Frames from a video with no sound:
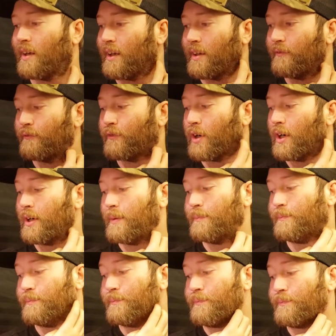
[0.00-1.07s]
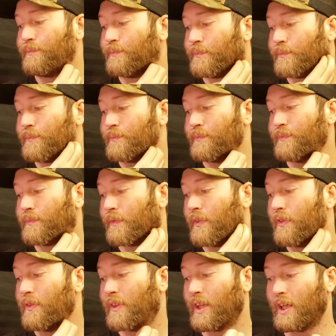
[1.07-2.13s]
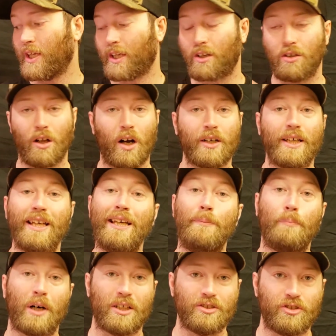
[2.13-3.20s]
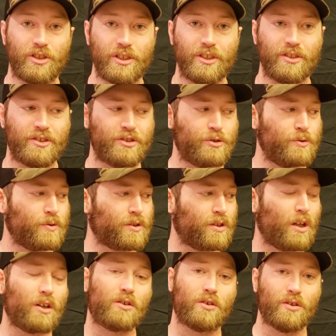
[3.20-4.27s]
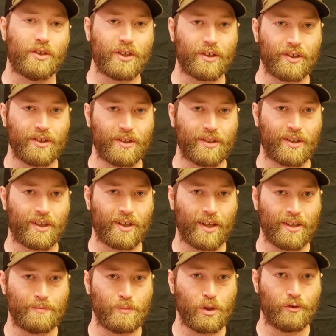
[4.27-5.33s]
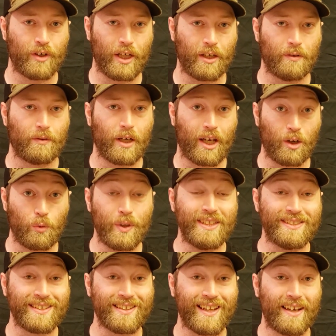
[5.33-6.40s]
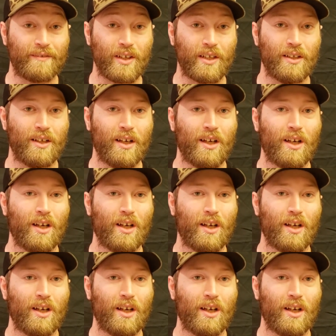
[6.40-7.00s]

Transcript: From the clock he punches to a clock earlier on in the movie, it reads 11,